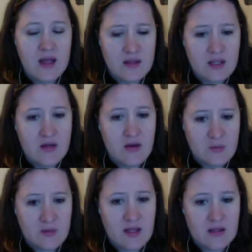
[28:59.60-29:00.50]
Yeah, I think you
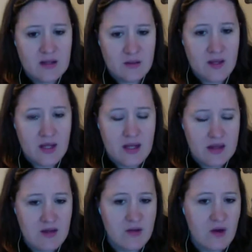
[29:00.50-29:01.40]
have to be at the
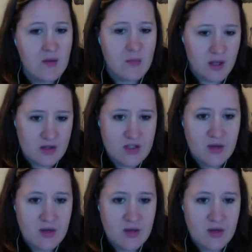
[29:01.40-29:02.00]
paying level on